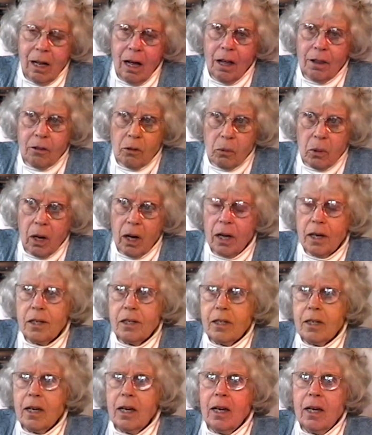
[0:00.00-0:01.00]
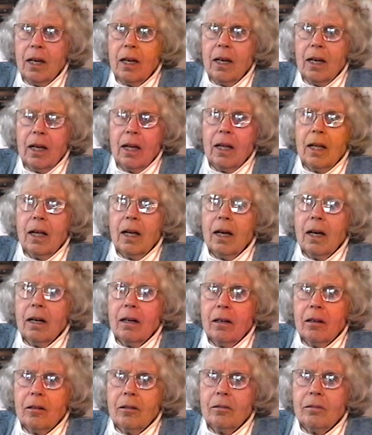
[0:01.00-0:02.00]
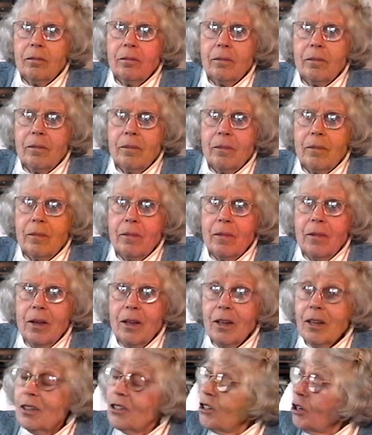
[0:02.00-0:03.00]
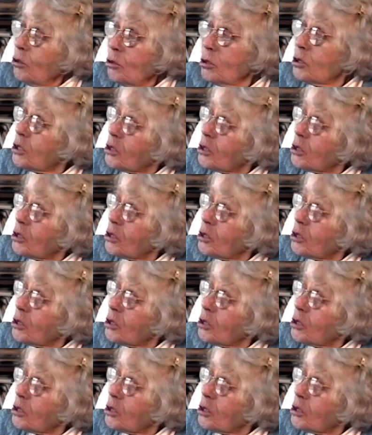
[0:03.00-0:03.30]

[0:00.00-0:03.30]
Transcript: Otherwise, don't